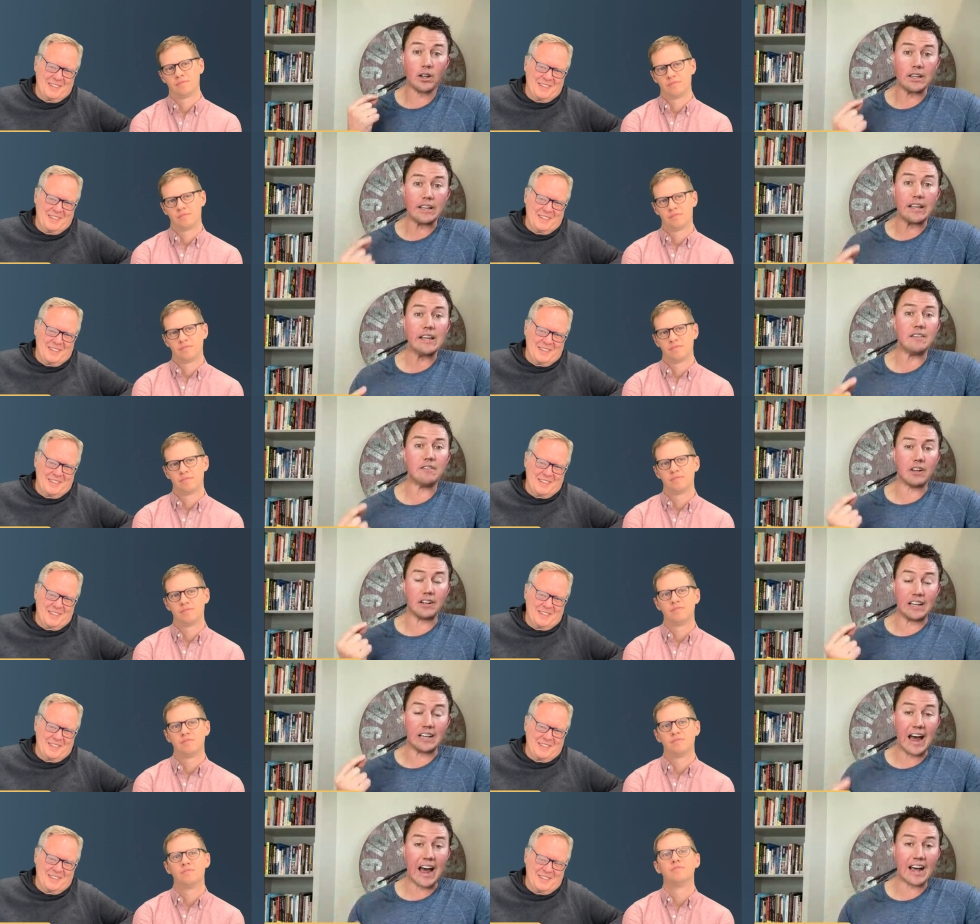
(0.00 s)
Speaker 1: to leave a
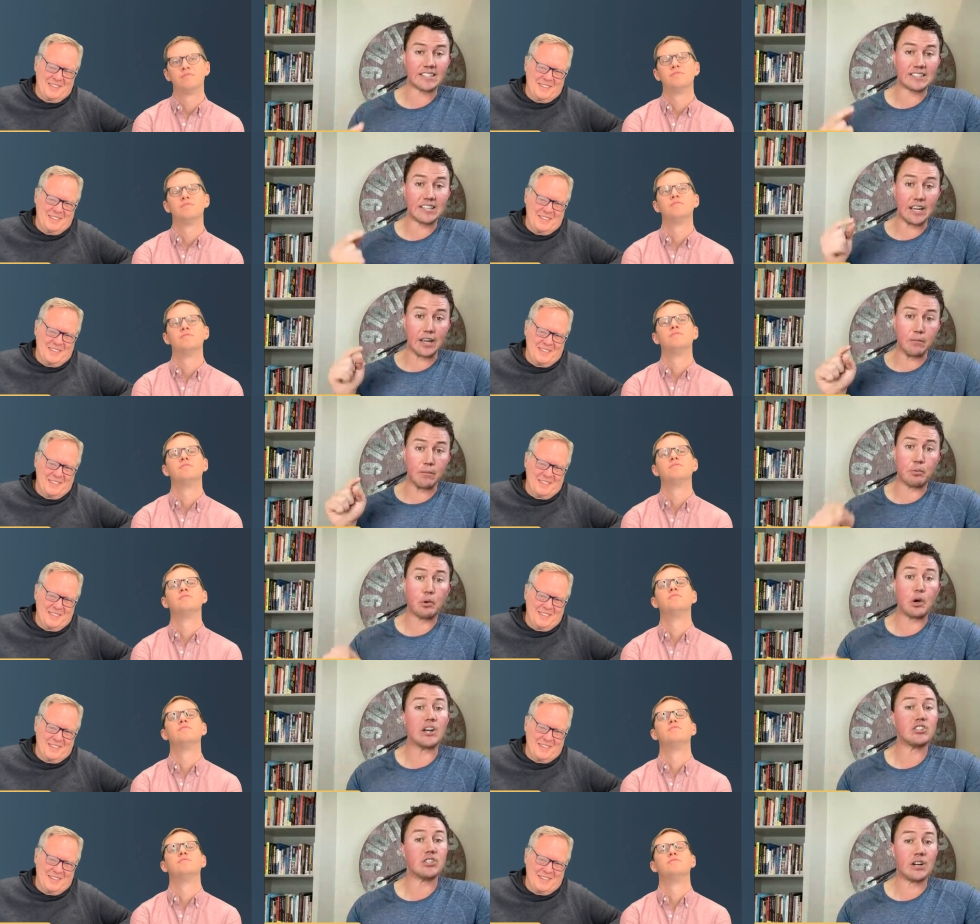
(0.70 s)
lasting
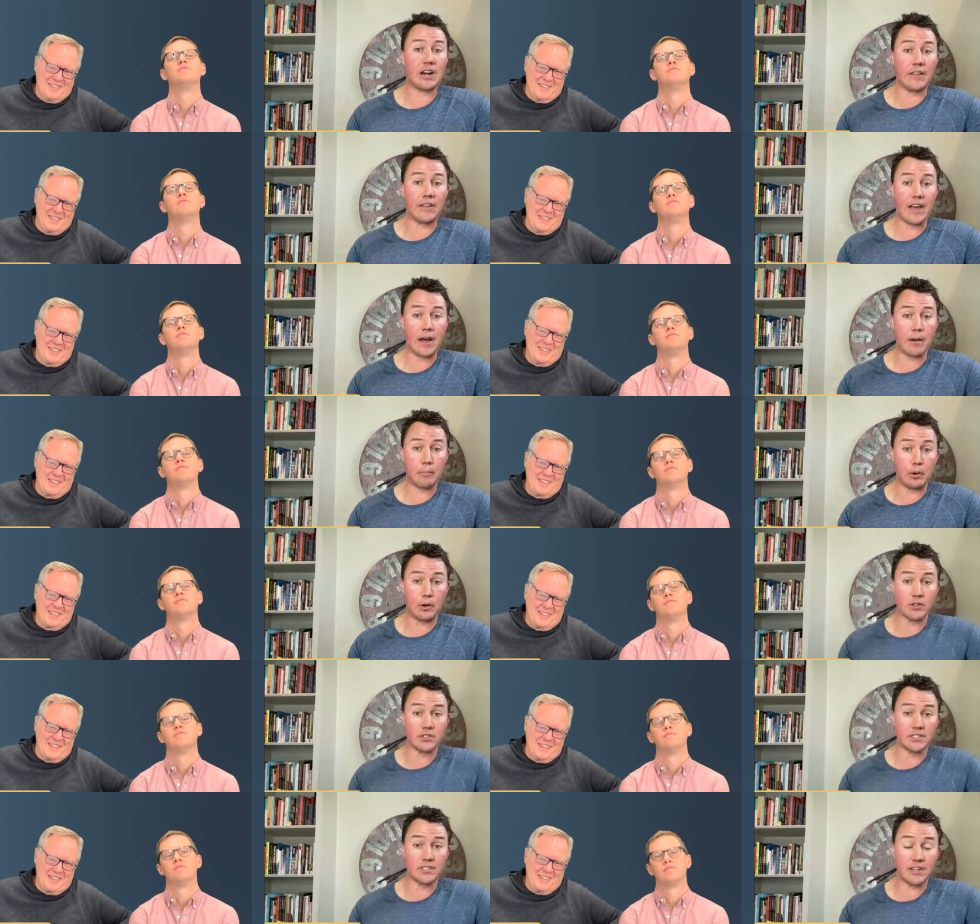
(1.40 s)
impression on that
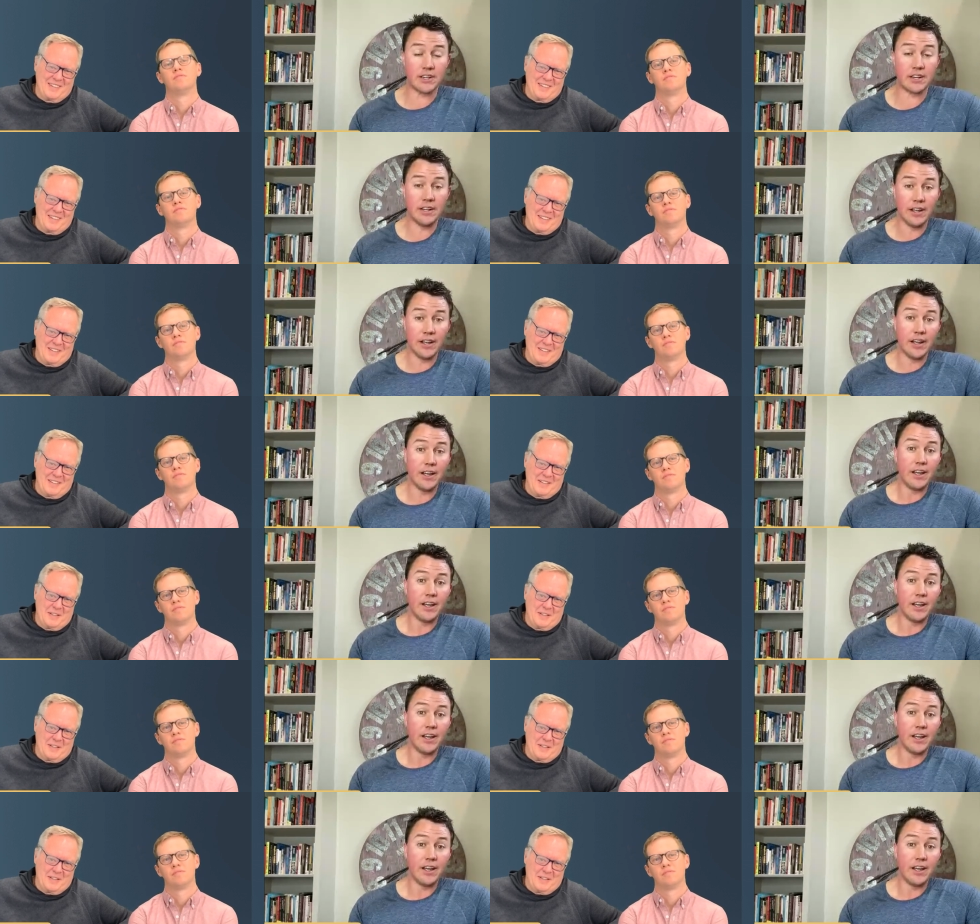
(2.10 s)
person